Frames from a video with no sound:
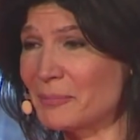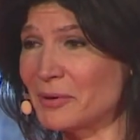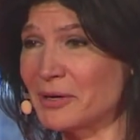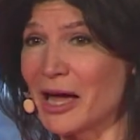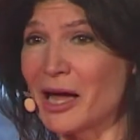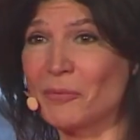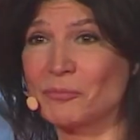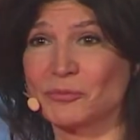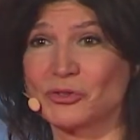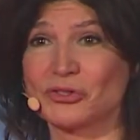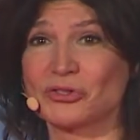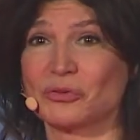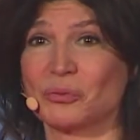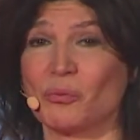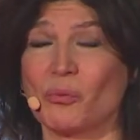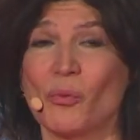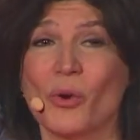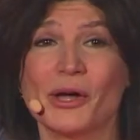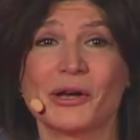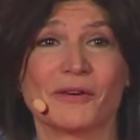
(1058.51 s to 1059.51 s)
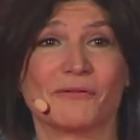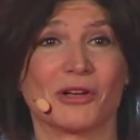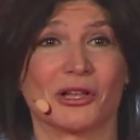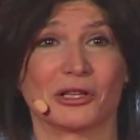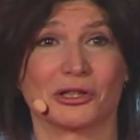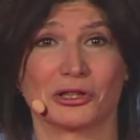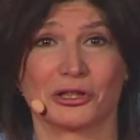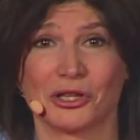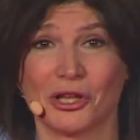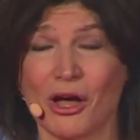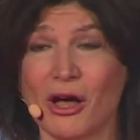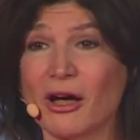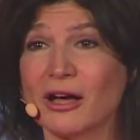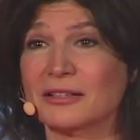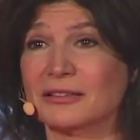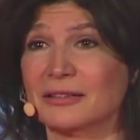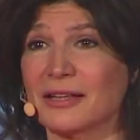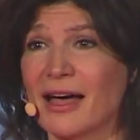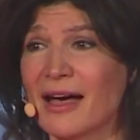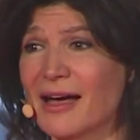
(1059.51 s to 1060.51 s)
And I'm just one of a
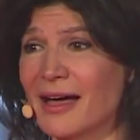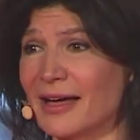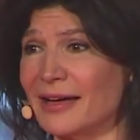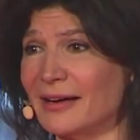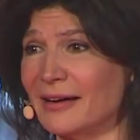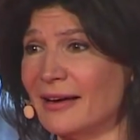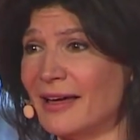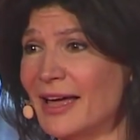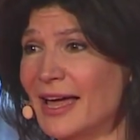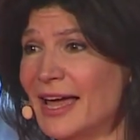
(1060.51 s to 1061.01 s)
long line.